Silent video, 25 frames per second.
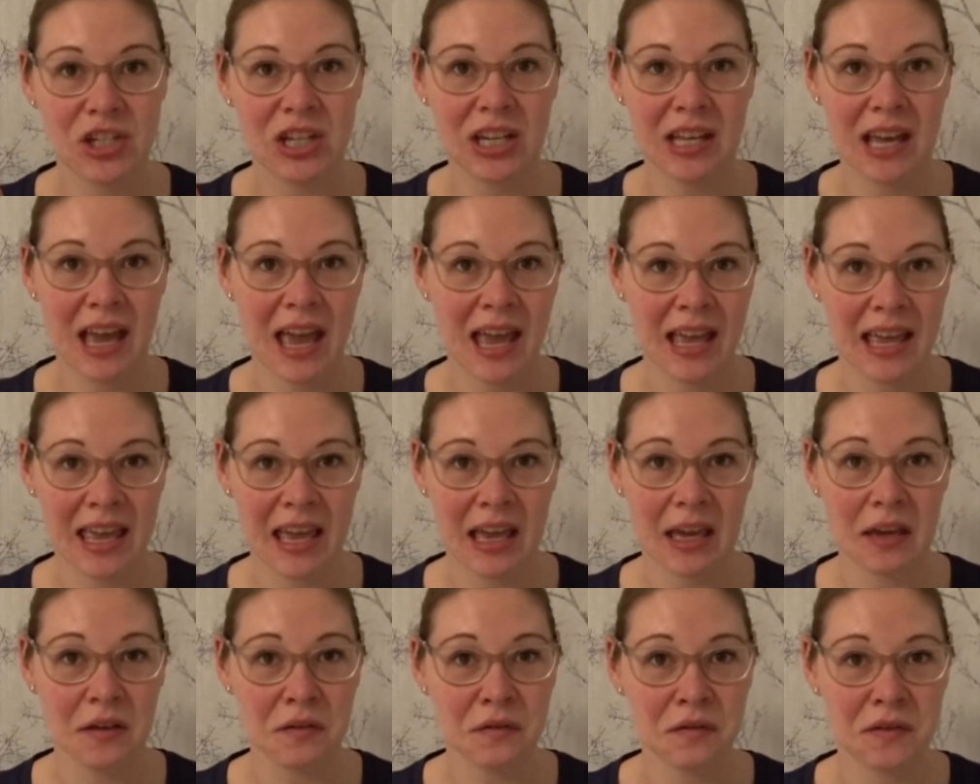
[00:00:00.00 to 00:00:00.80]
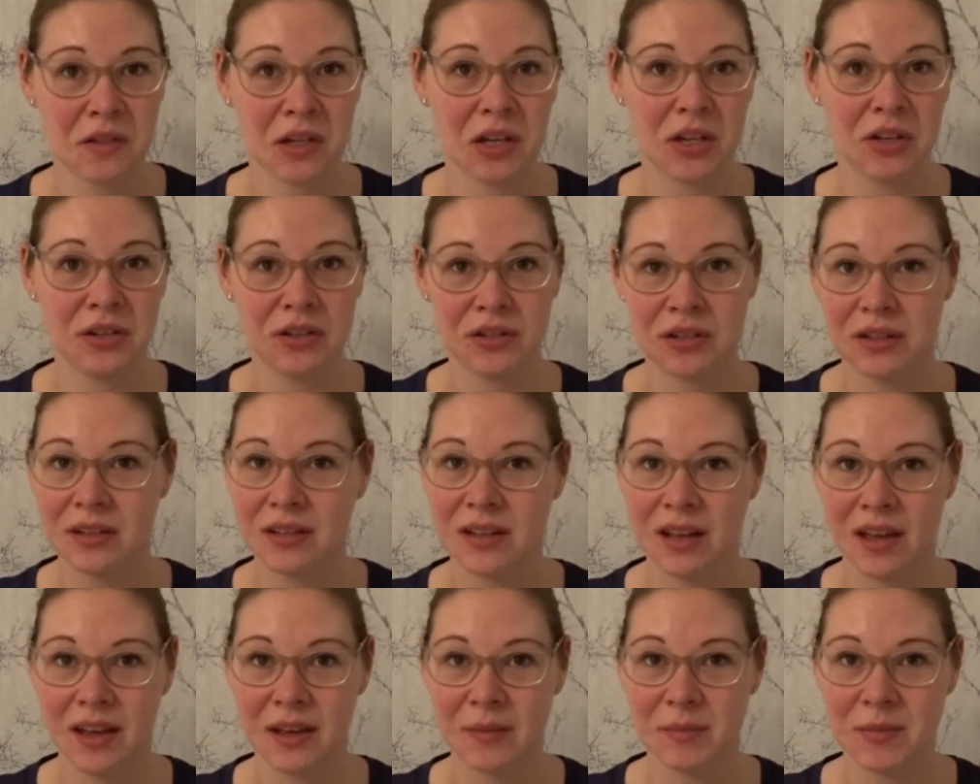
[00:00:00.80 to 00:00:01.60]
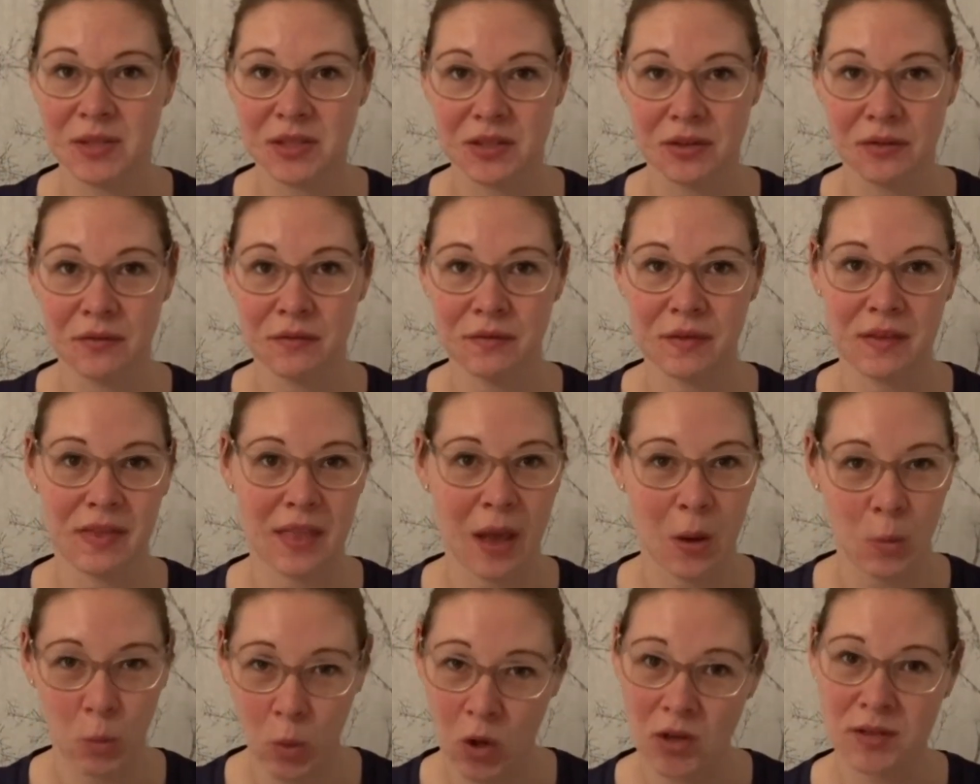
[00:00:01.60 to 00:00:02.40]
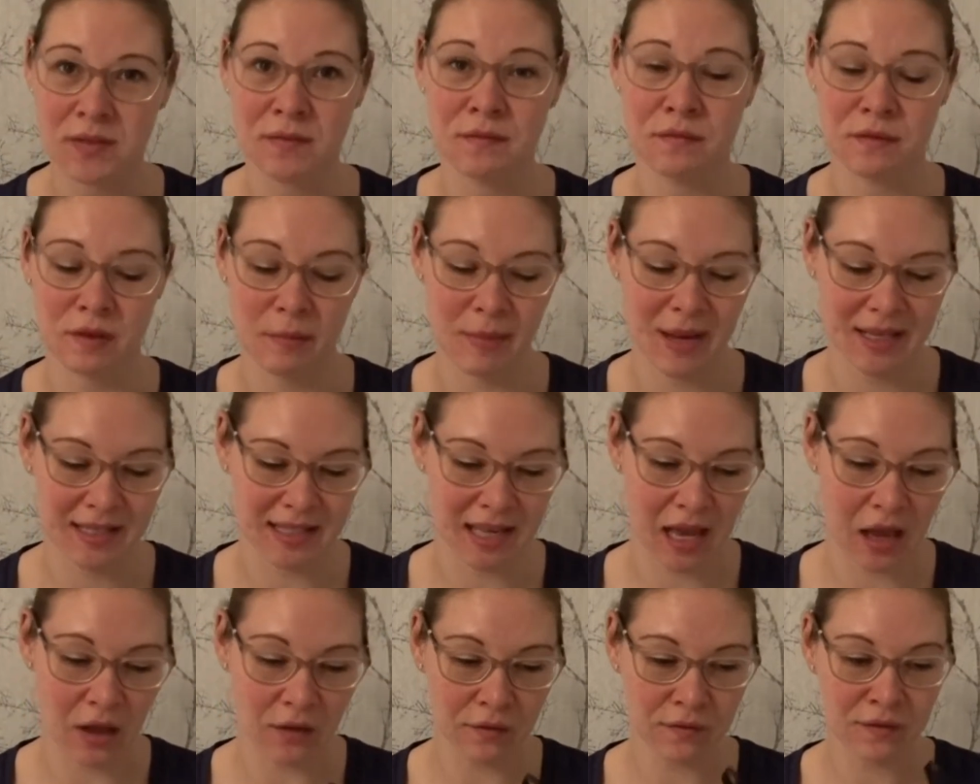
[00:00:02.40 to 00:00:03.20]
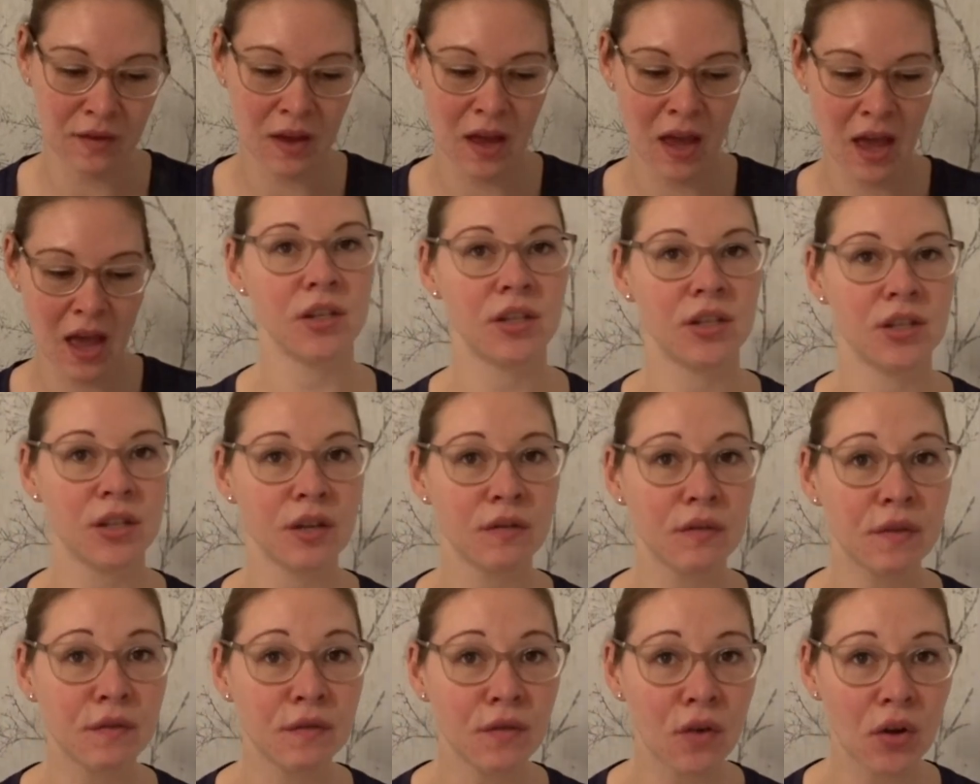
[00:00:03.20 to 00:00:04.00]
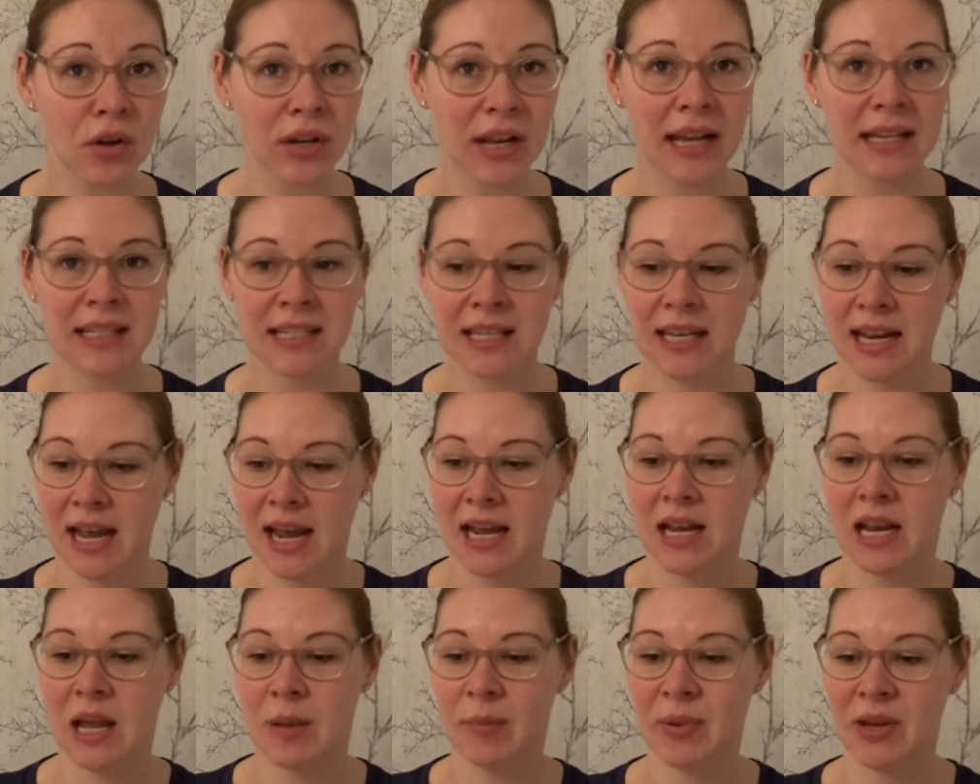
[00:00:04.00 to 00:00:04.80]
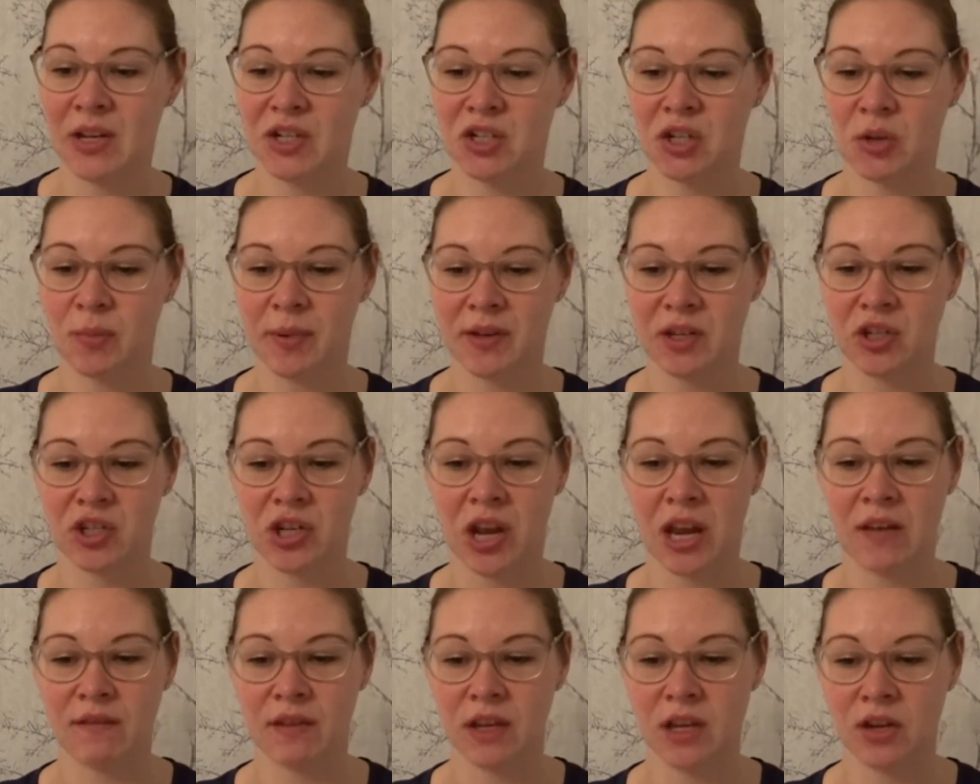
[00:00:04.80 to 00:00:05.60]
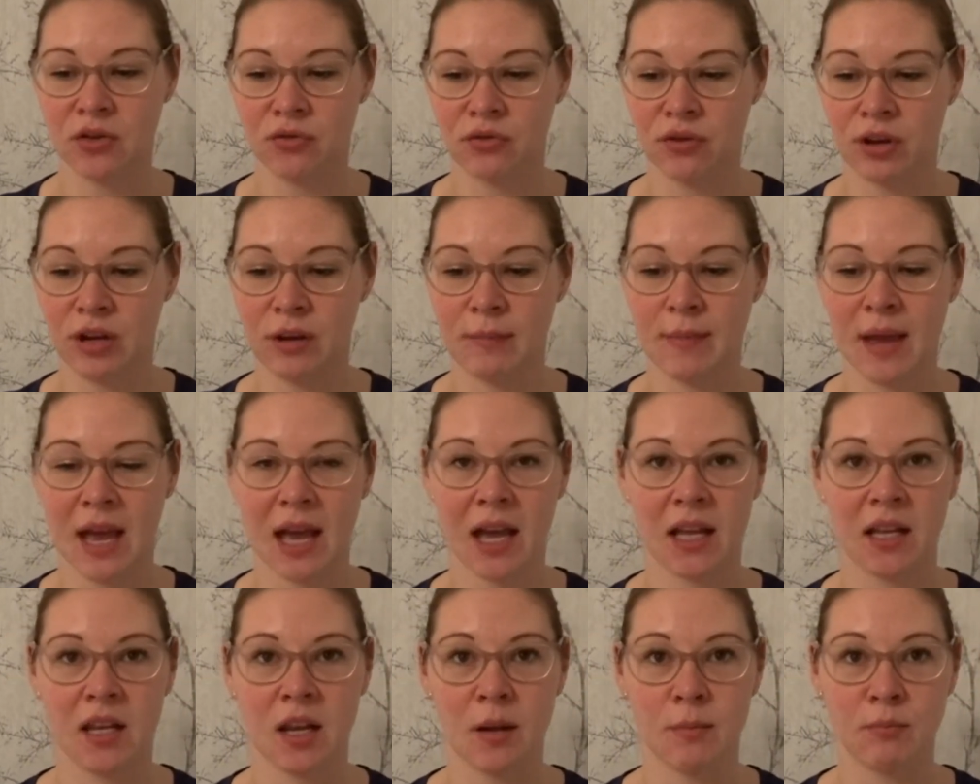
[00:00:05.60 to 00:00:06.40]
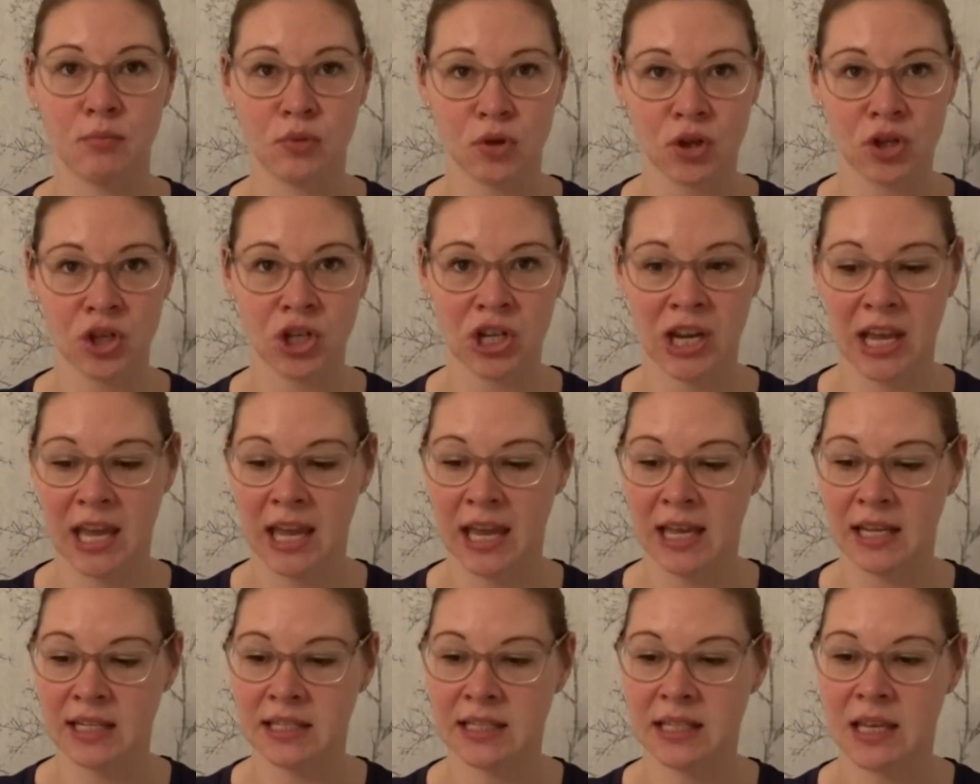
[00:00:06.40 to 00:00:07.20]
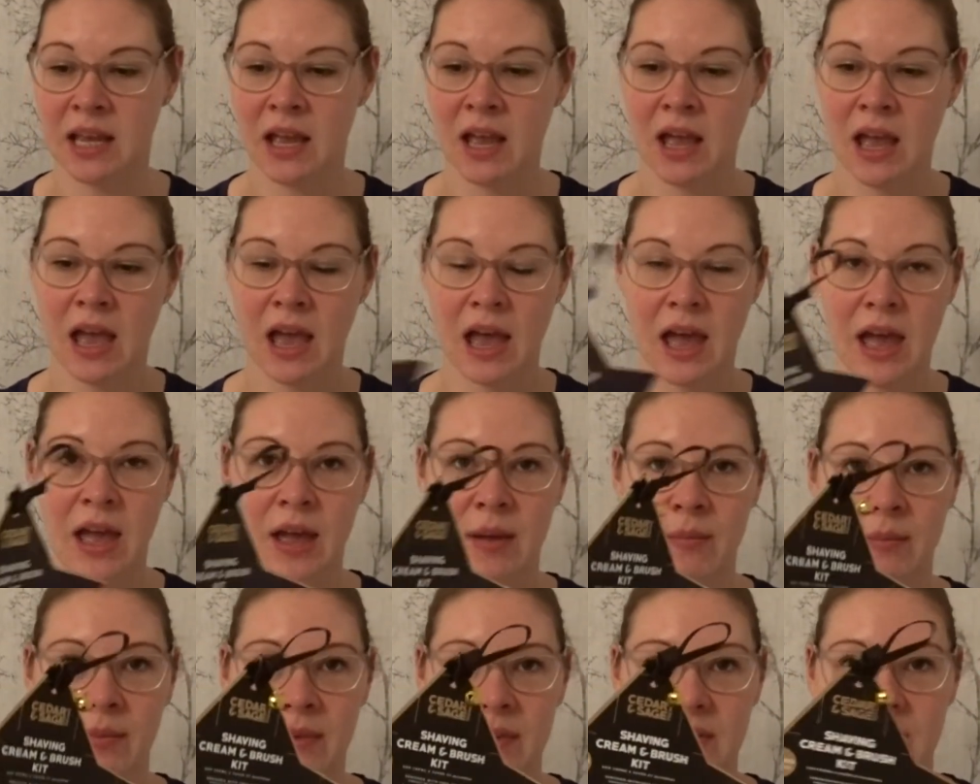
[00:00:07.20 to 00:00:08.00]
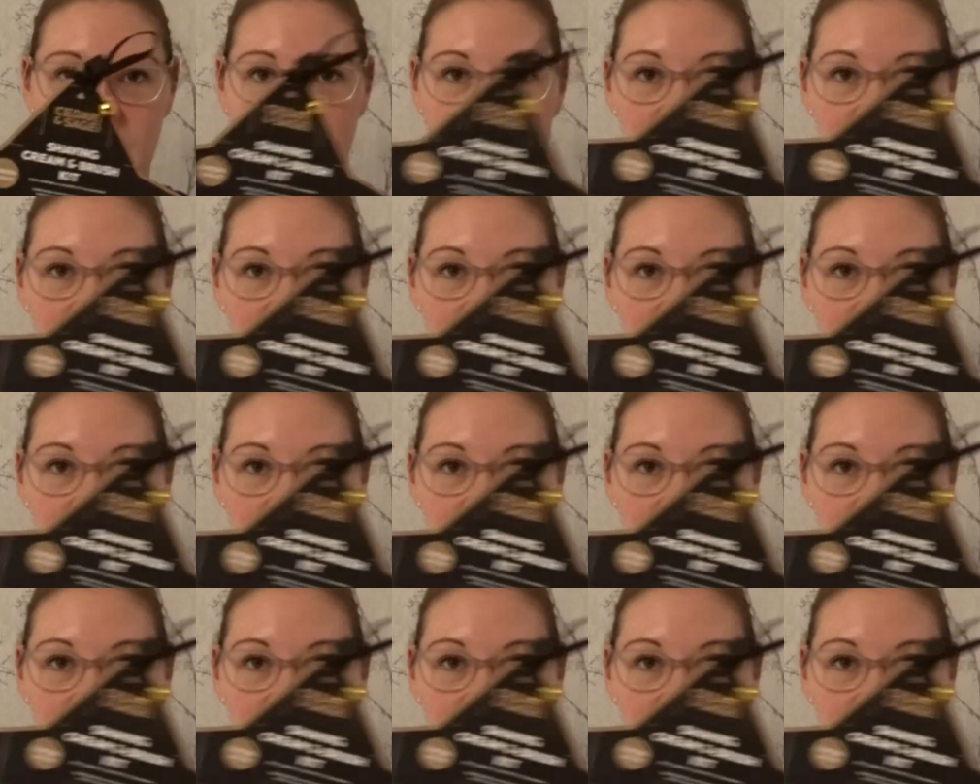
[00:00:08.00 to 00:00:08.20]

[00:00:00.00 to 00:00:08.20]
to get a gift and um, something that wasn't for myself. So for four ninety-nine I picked up a shaving cream and brush kit. Um, so